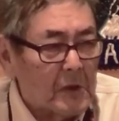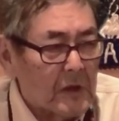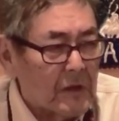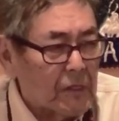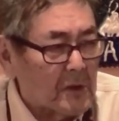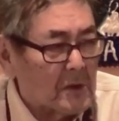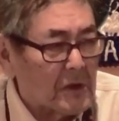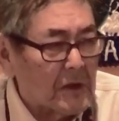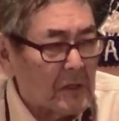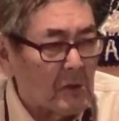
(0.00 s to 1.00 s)

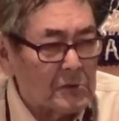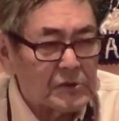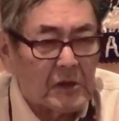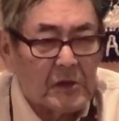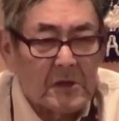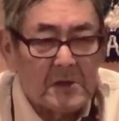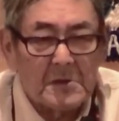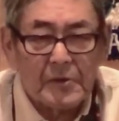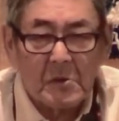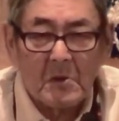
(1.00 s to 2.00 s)
30,000 years
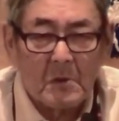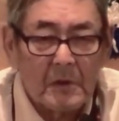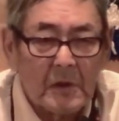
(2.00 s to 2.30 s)
on this